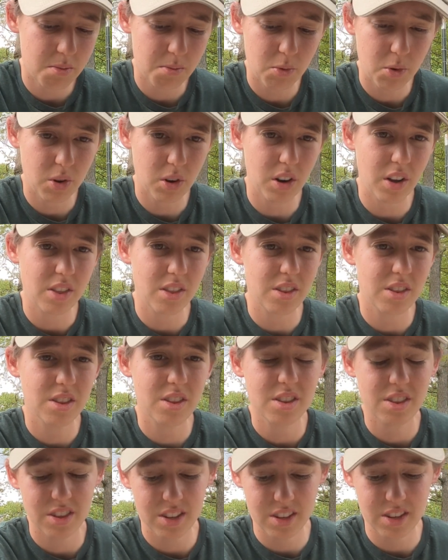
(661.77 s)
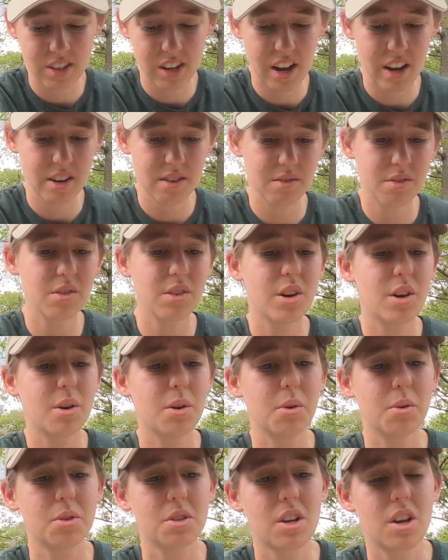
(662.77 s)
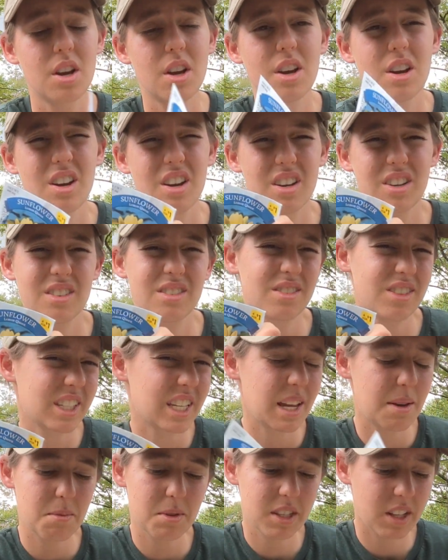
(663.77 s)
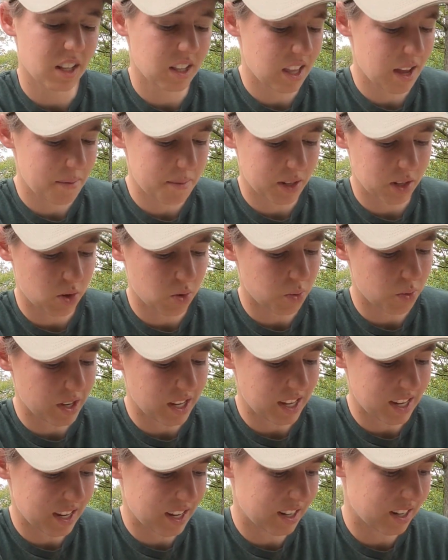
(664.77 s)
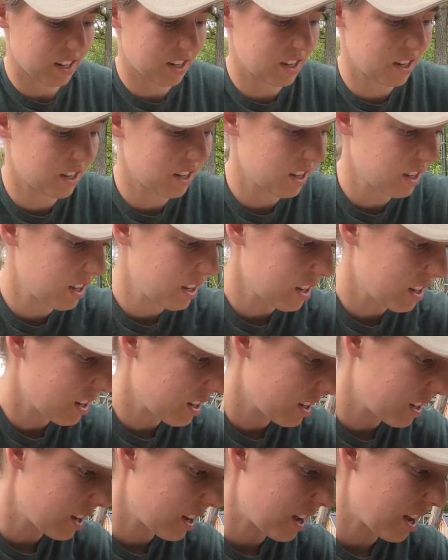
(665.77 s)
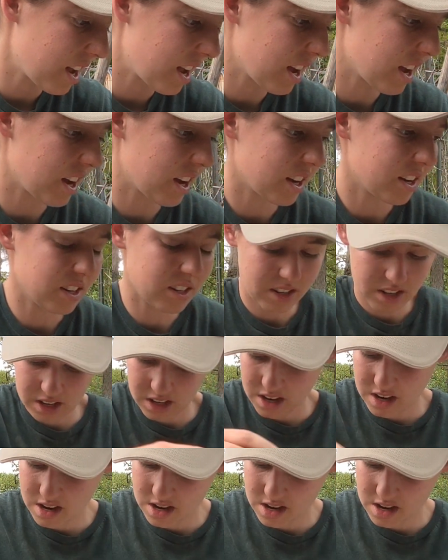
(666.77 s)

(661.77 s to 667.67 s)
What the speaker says: more on the side of those. Same as the lemon queen and